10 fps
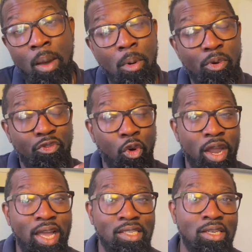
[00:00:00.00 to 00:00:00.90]
But before I
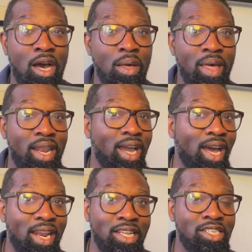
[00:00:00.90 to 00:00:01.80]
get into all that, I
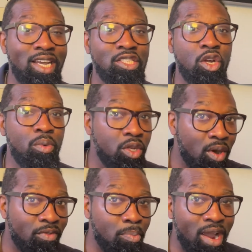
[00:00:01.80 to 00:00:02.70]
gotta let you guys know we do
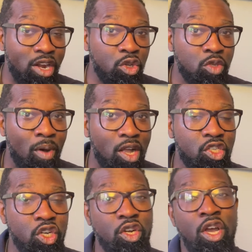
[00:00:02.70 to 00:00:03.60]
have a brand new
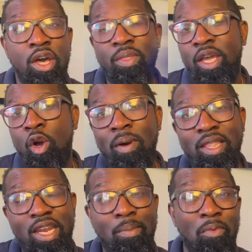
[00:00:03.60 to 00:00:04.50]
sponsor. They go by the
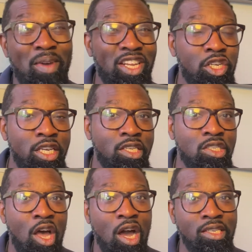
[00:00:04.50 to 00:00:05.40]
name of Major League
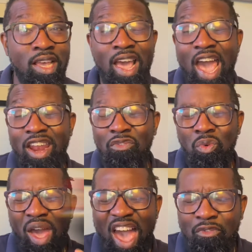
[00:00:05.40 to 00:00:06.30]
Socks. And if you
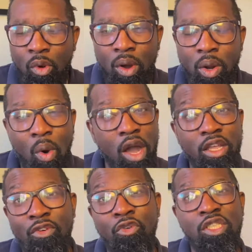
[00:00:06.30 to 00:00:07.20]
ever want to walk in
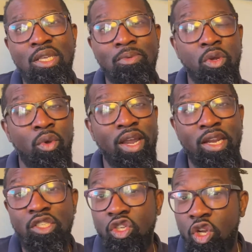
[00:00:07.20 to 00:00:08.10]
the footsteps of
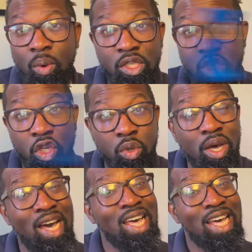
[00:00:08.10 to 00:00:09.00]
greatness, you know what to do.
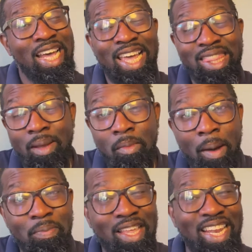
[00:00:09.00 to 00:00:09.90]
Hit them
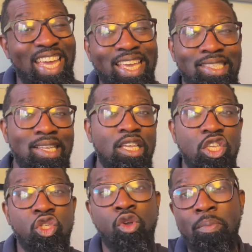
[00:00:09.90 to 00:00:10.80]
up. The link is in the
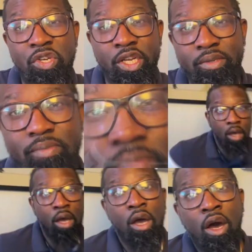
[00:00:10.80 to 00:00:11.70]
description.
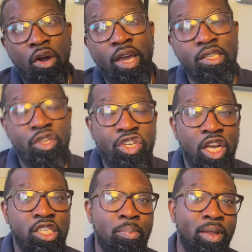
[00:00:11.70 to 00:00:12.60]
Okay, so
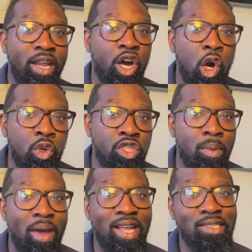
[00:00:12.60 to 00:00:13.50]
Chelsea played host to
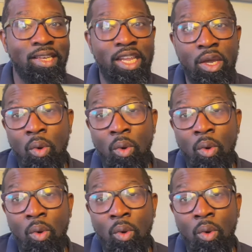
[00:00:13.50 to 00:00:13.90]
Man City in